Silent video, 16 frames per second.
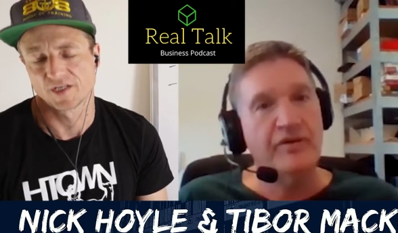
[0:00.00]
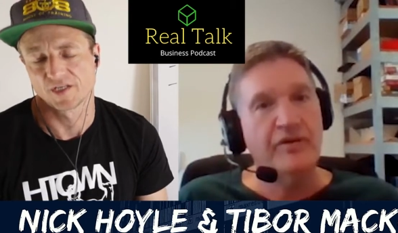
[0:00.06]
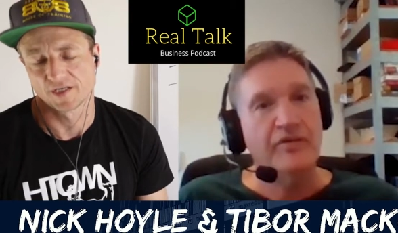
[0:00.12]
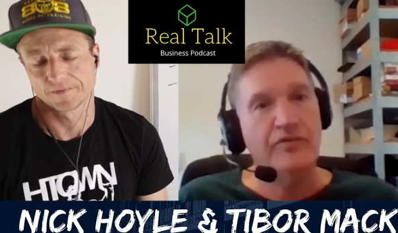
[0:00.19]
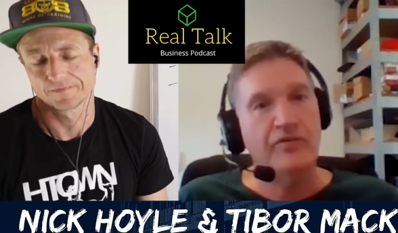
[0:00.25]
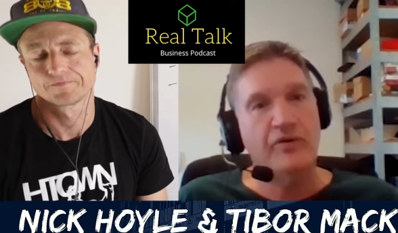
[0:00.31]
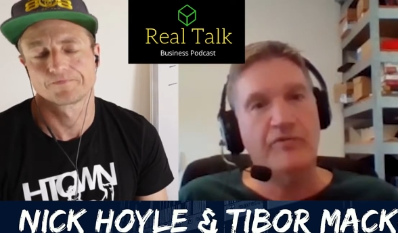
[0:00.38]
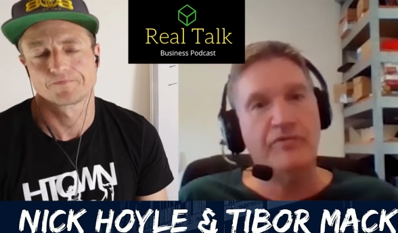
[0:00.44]

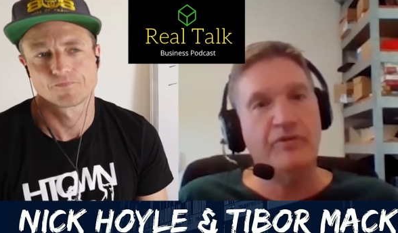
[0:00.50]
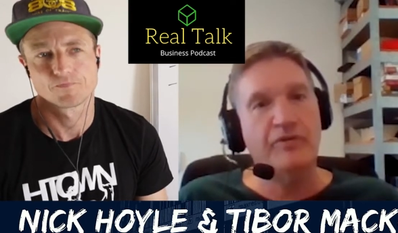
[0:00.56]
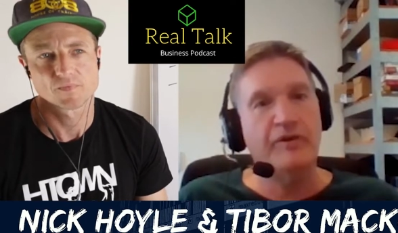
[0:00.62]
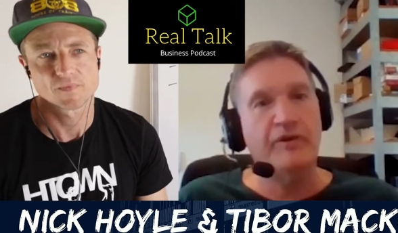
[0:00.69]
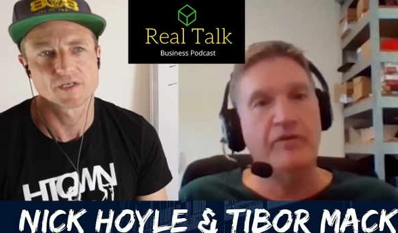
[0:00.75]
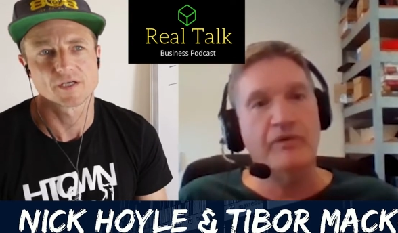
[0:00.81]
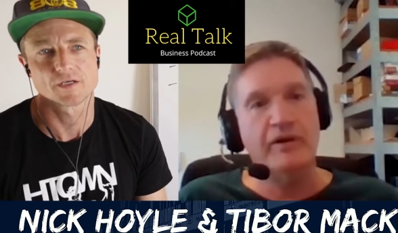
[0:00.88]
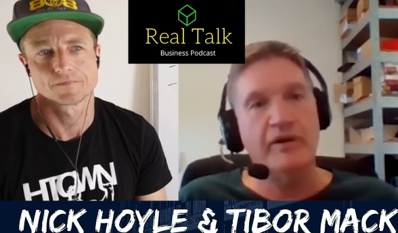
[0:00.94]
Speaker 1: So if
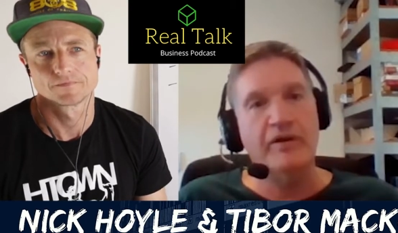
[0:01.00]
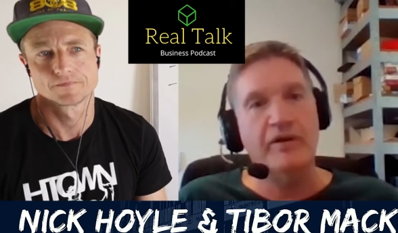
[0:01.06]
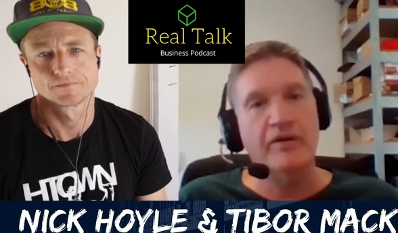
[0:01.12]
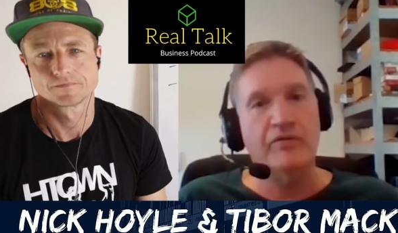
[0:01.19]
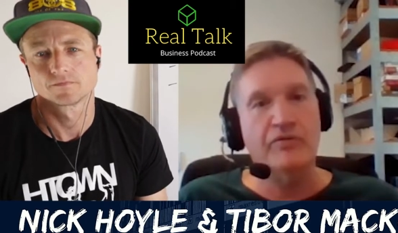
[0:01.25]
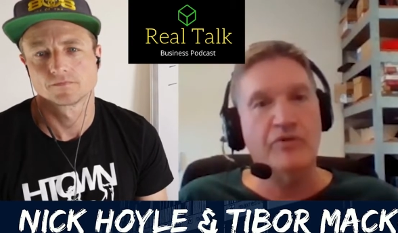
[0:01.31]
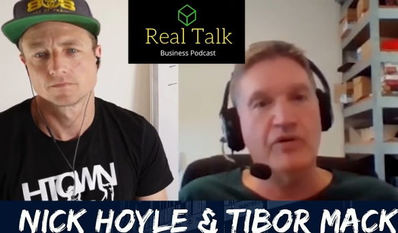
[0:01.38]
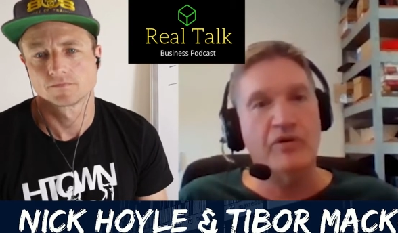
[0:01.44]
something really
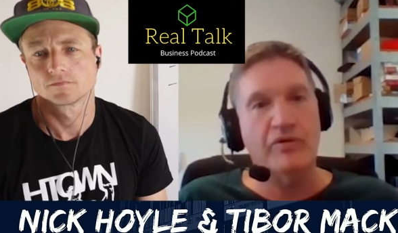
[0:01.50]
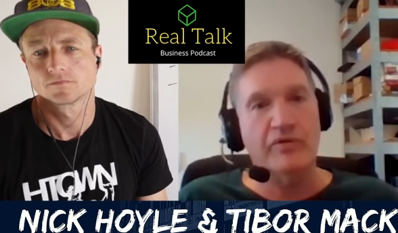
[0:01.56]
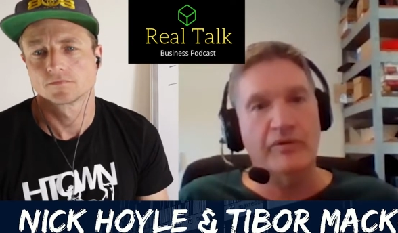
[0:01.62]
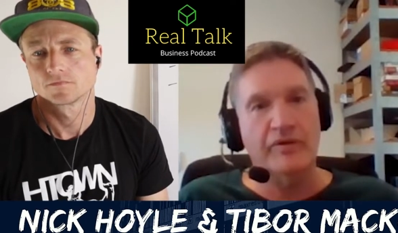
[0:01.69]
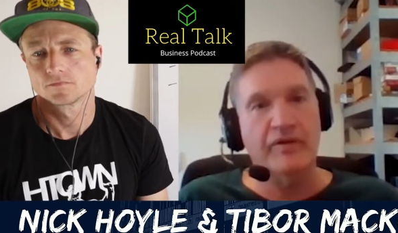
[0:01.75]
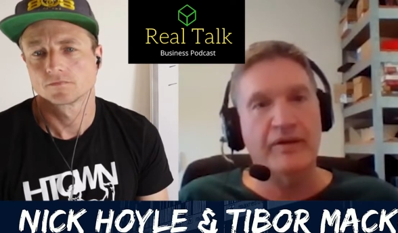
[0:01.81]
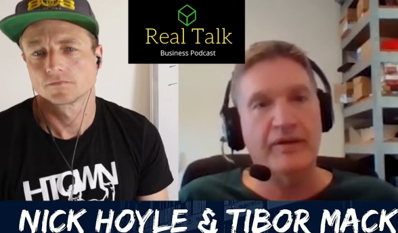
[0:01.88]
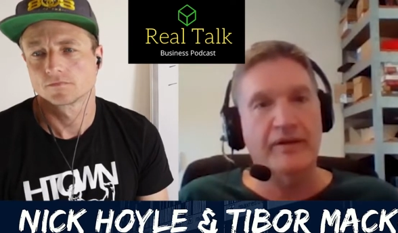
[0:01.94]
goes wrong,
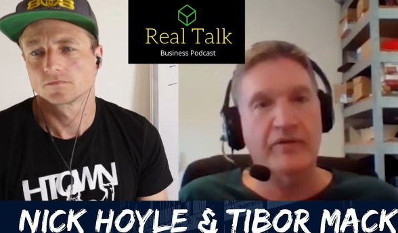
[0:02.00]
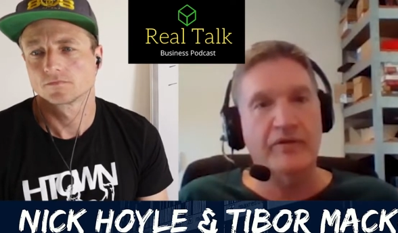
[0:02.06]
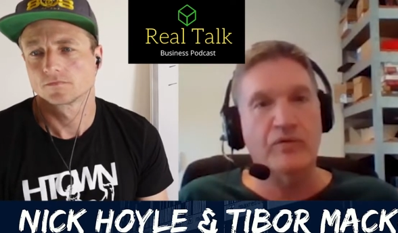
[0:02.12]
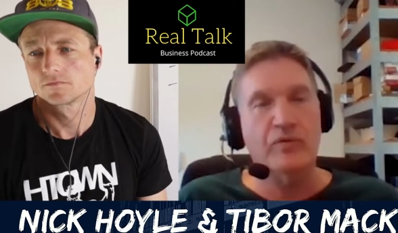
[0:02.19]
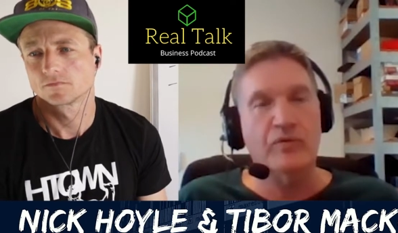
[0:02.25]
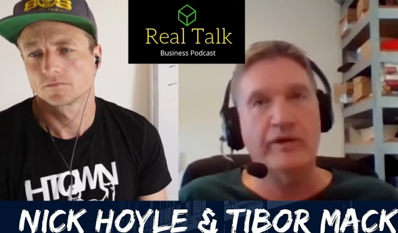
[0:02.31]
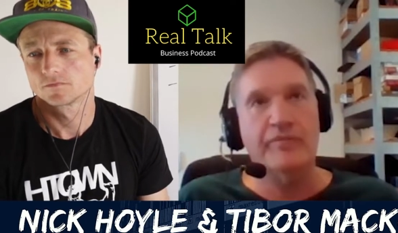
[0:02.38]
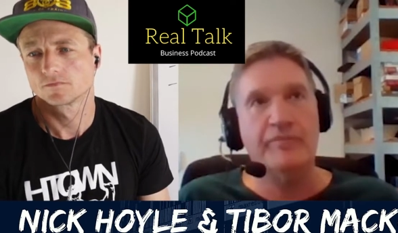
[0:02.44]
then they get
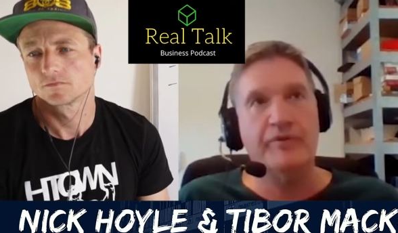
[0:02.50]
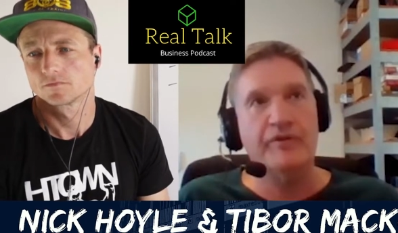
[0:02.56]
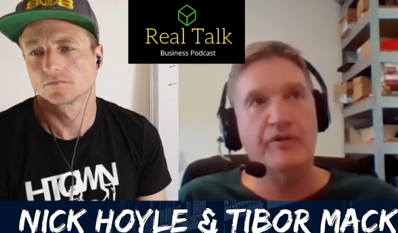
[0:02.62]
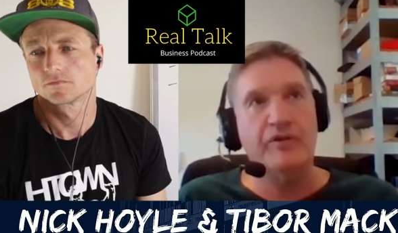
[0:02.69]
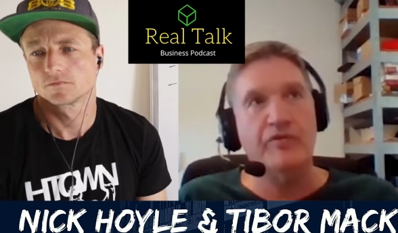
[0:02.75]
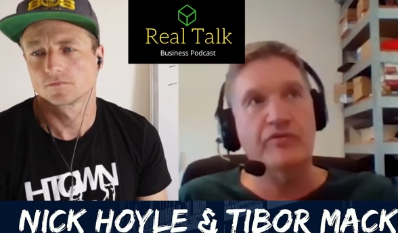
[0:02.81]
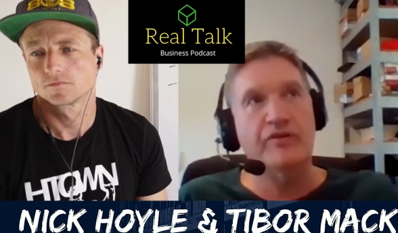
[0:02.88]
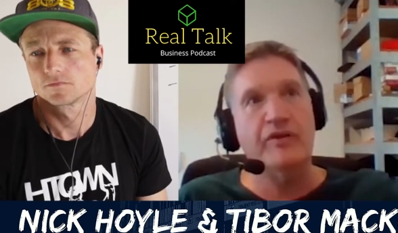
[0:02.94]
called out. But
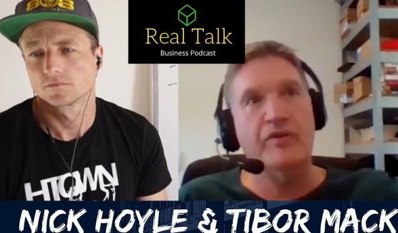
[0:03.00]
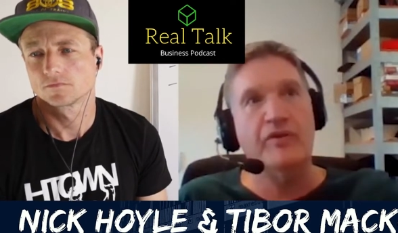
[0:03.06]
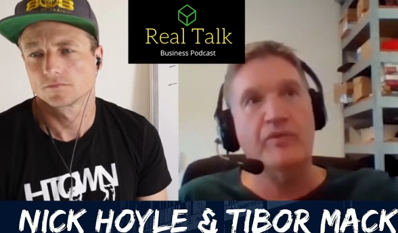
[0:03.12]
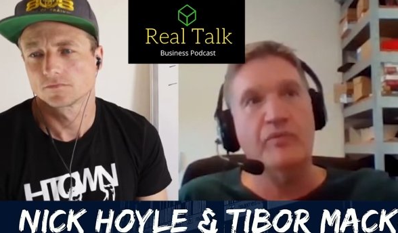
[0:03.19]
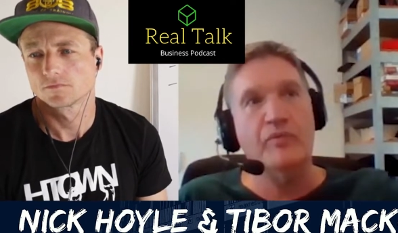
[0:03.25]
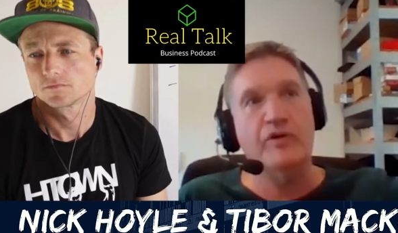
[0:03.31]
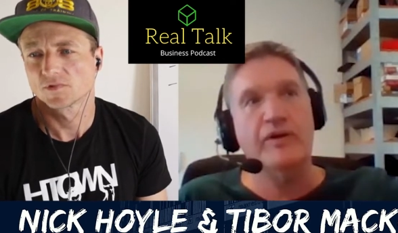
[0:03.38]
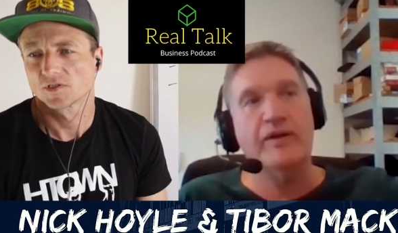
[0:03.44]
those that are
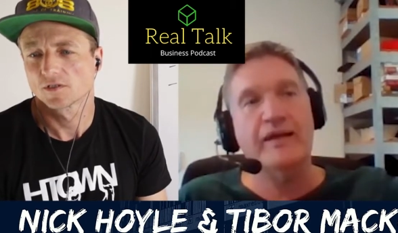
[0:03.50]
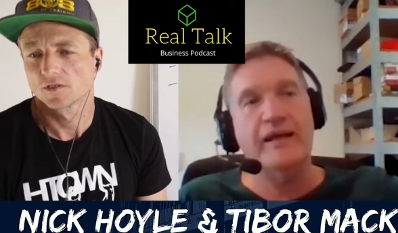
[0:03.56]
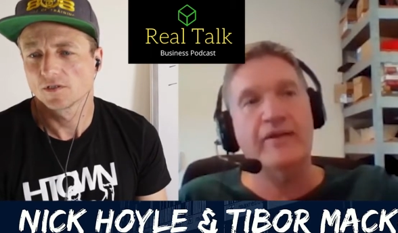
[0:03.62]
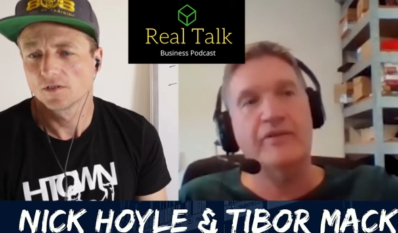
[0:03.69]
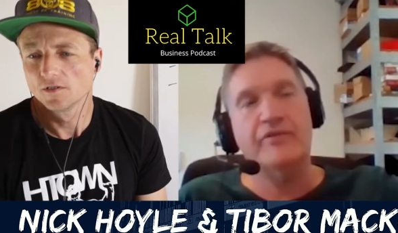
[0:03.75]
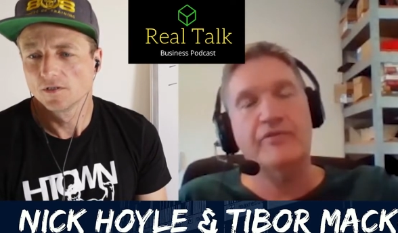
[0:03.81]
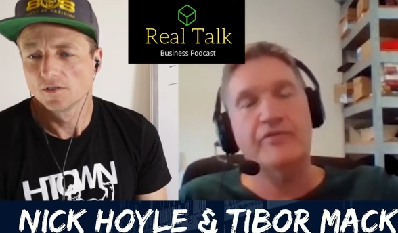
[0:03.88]
working at the